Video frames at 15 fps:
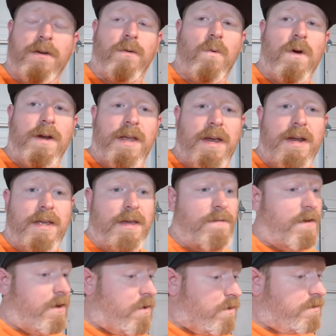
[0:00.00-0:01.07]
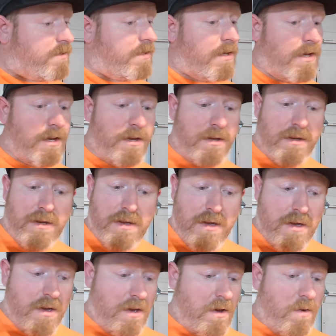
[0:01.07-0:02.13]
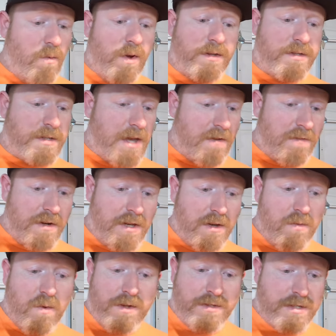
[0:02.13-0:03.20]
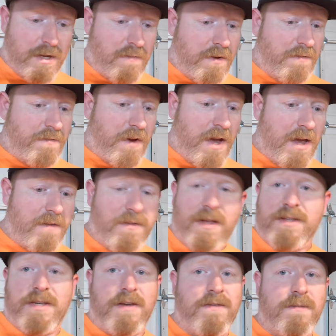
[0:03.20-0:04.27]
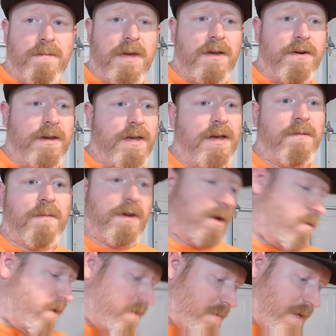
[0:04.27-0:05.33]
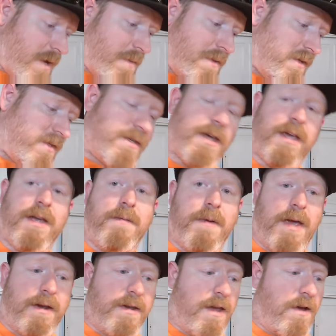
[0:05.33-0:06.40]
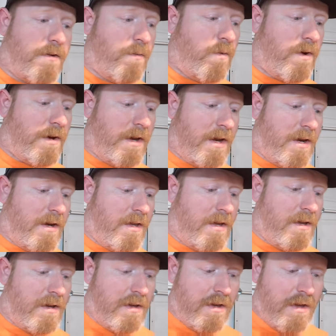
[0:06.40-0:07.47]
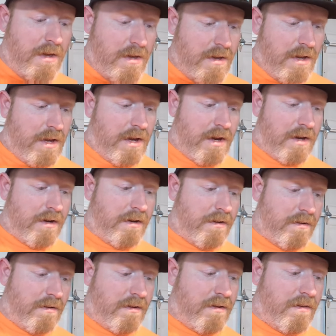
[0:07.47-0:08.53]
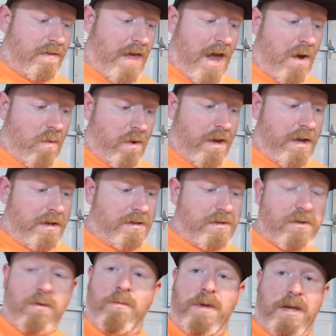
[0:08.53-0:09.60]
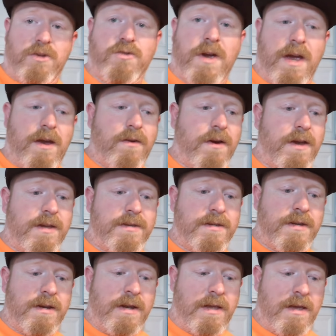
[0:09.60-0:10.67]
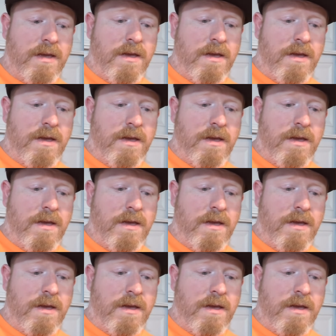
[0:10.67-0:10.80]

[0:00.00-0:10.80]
to 180. If it goes to like 170, 175, that's even better yet. But I want to be able to suck it back down to 180. And that way, so me drag racing,